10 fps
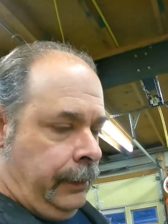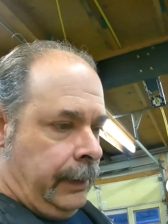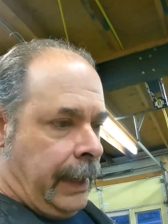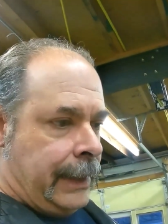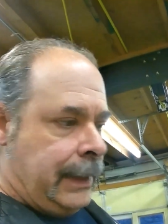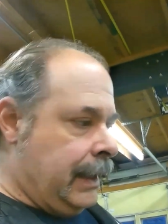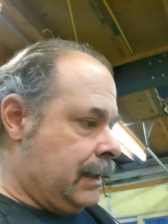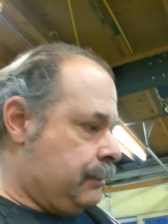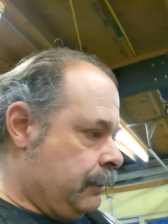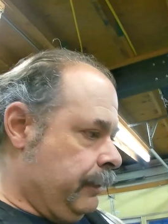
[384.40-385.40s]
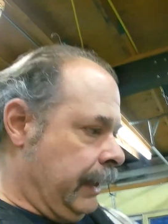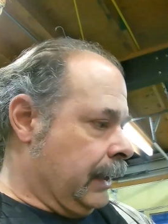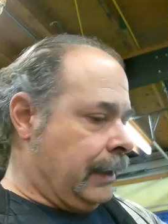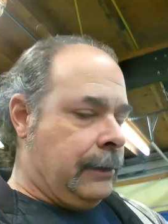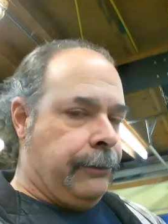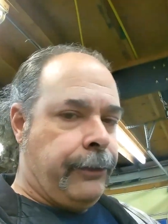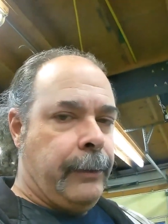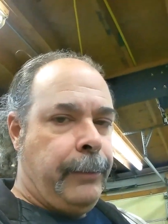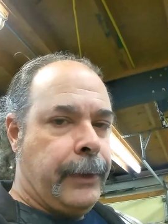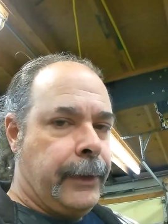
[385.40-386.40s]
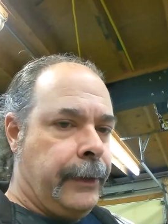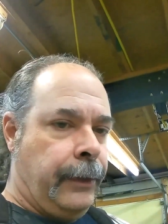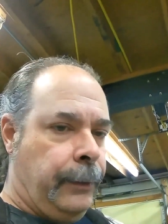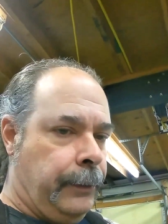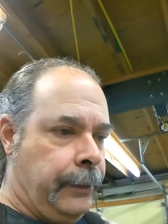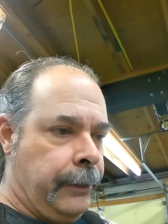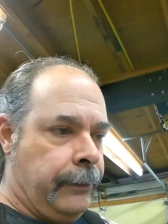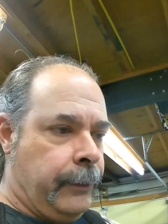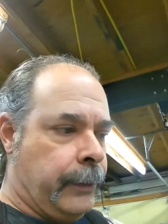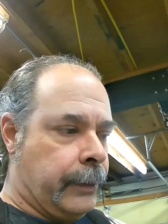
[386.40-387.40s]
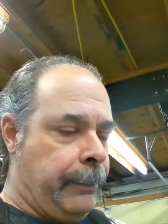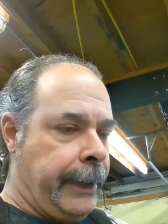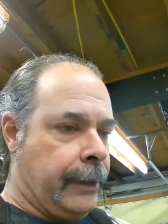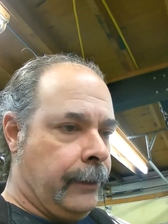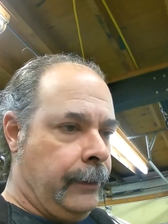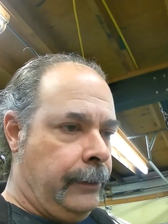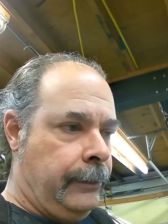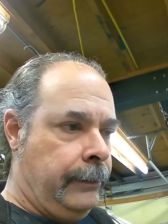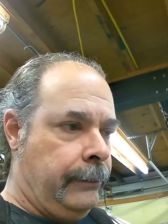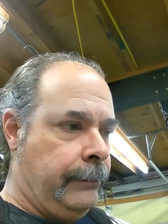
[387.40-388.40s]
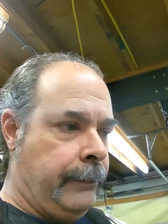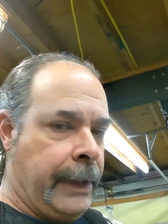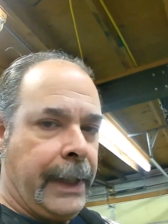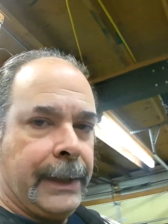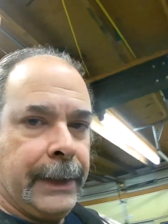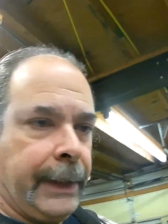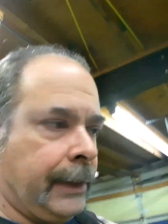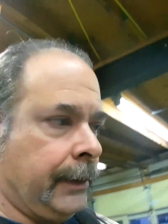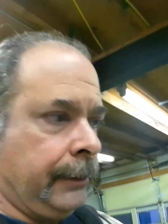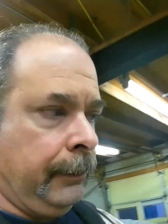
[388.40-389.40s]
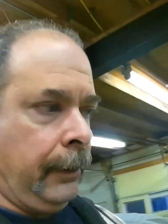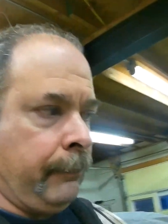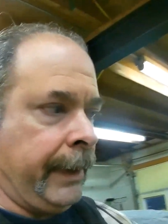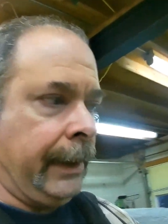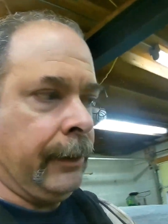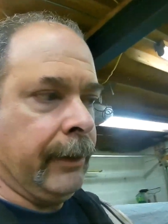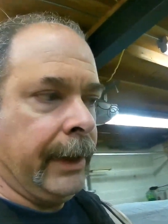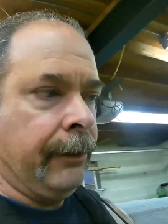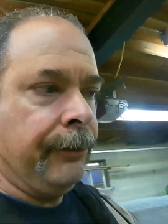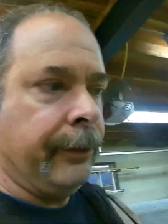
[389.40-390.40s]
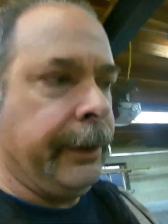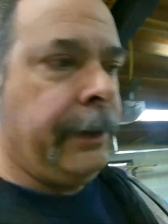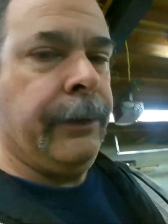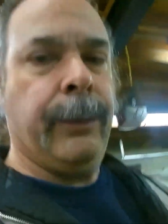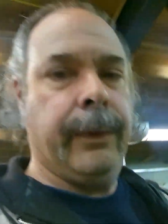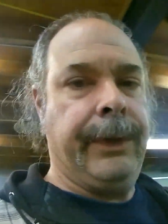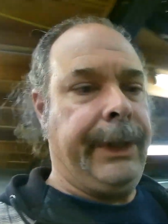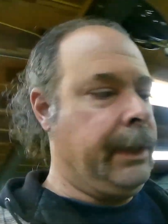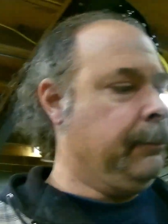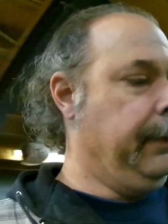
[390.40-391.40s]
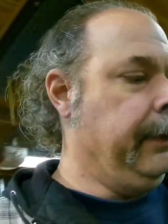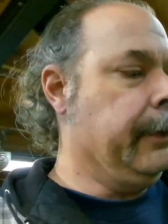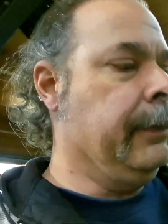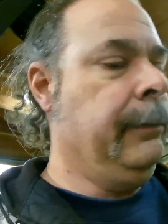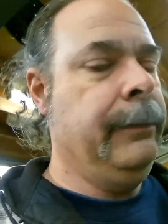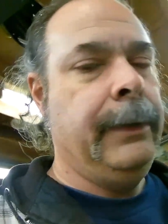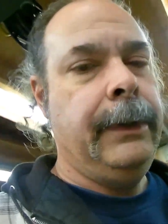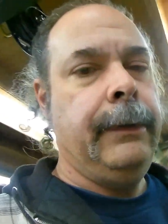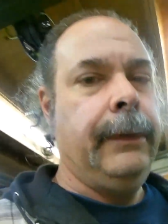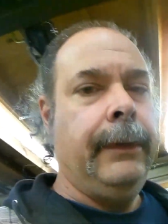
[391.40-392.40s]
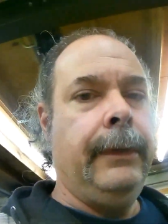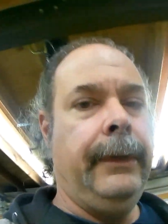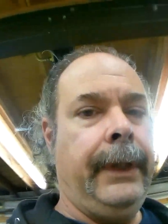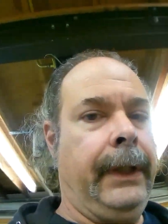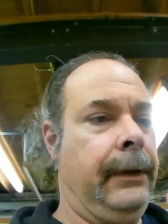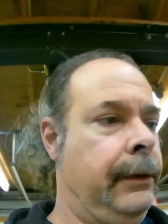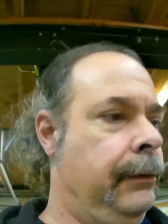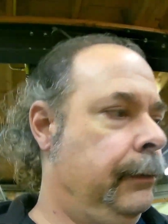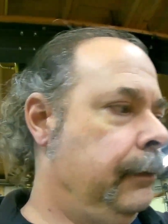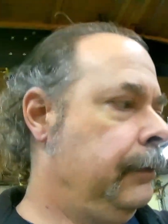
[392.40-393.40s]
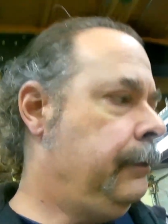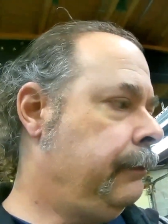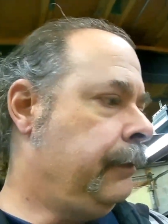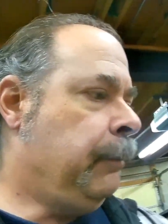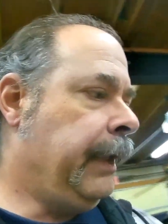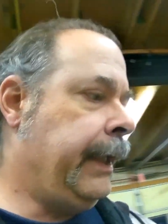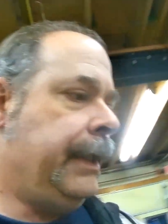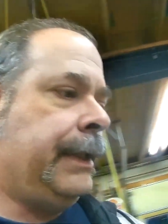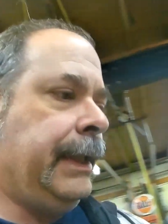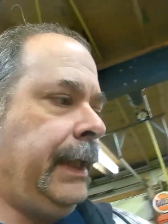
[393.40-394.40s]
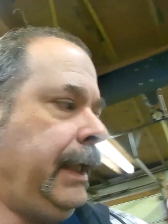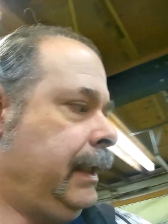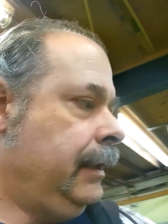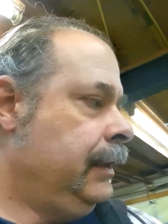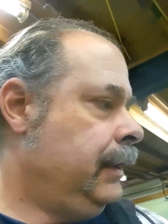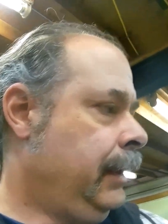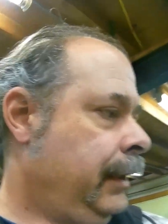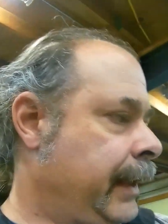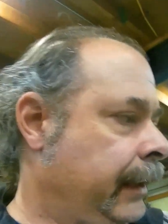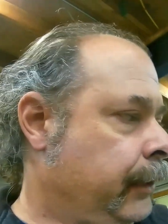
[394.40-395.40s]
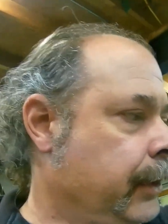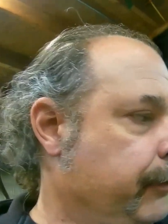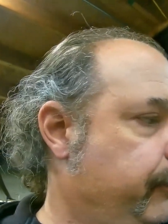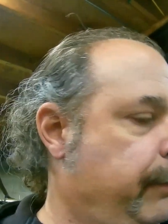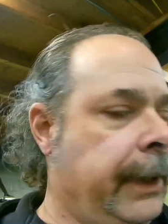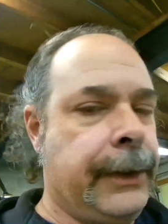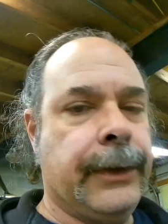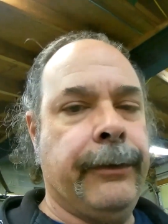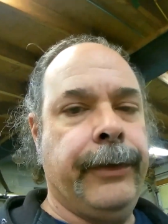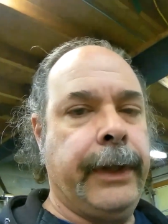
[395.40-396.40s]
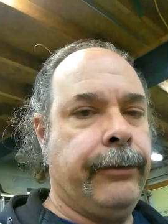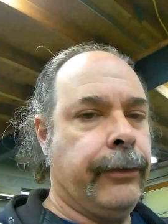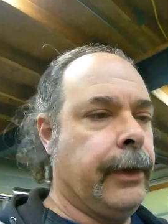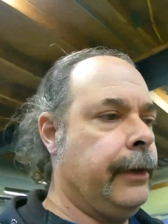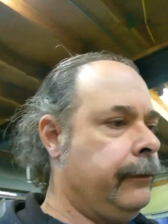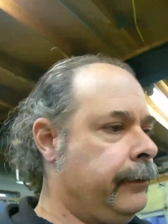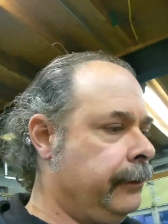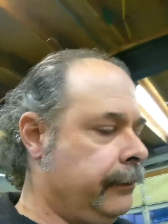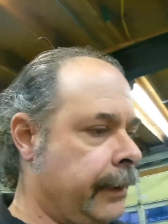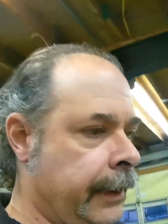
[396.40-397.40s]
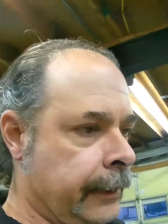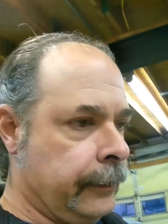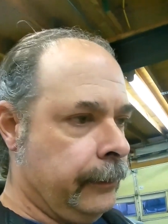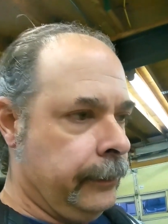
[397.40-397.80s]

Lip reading: the idea is when we cut the front part of the quarter panel, it has like a bend around for in your door jamb here, and the plan is to take that curved piece off that front and